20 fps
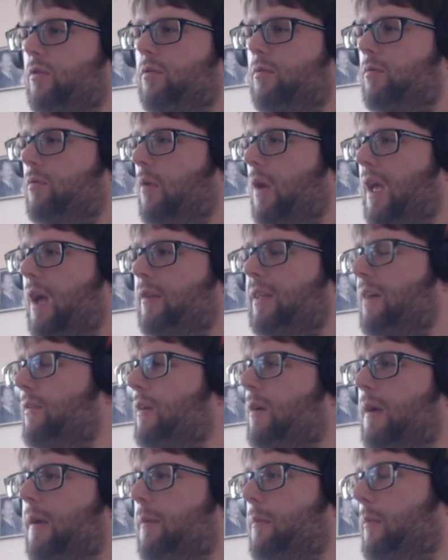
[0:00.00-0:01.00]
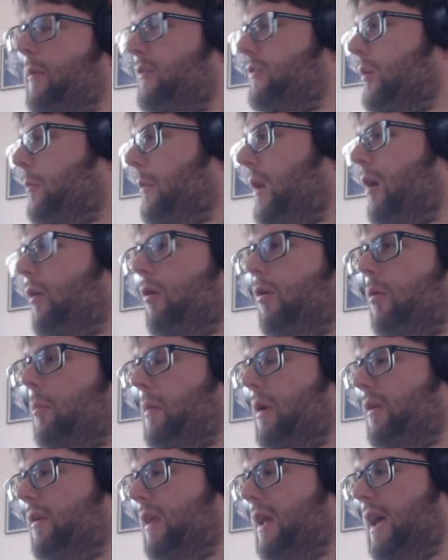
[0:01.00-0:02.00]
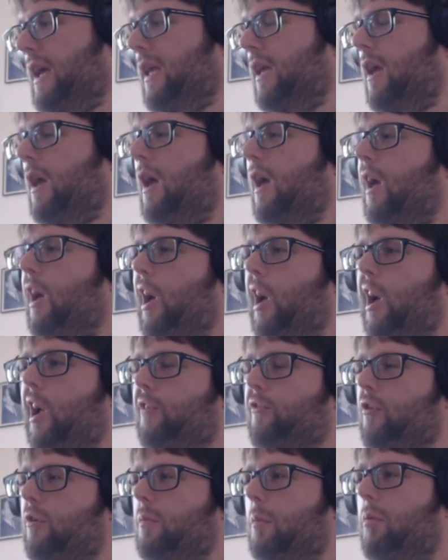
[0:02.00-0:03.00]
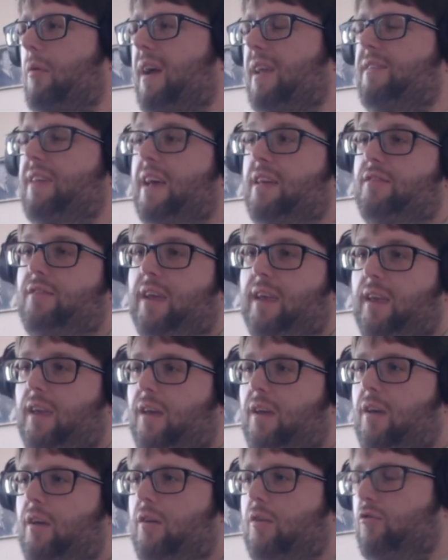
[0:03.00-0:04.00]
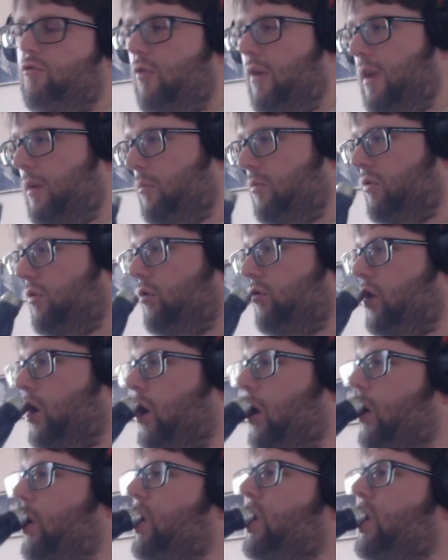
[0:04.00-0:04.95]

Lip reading: it'll definitely either be tomorrow or Monday, do the playtesting streams. So,